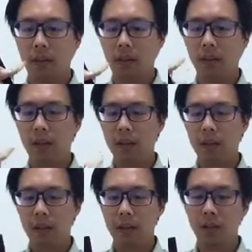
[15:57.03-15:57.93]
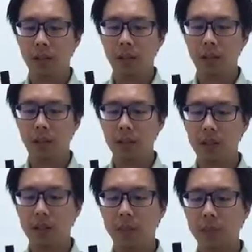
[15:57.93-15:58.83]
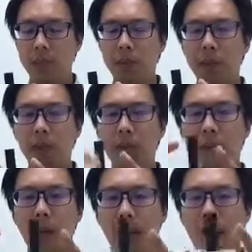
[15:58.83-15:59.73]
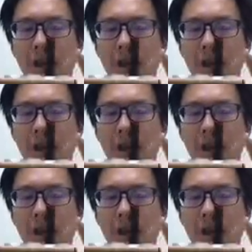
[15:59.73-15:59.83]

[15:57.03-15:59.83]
and then you place it, put the lid back